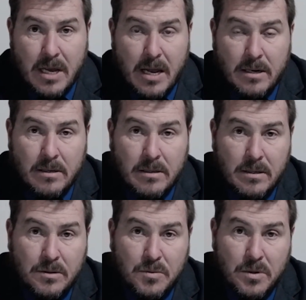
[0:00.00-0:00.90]
and
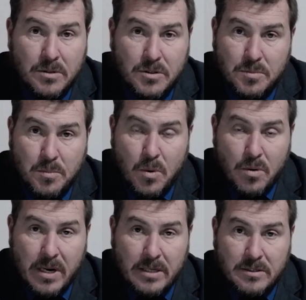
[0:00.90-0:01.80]
it was more
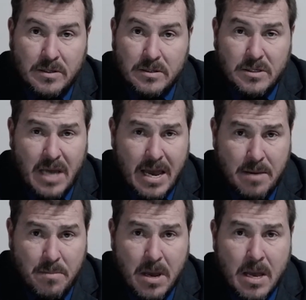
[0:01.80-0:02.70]
or less the same,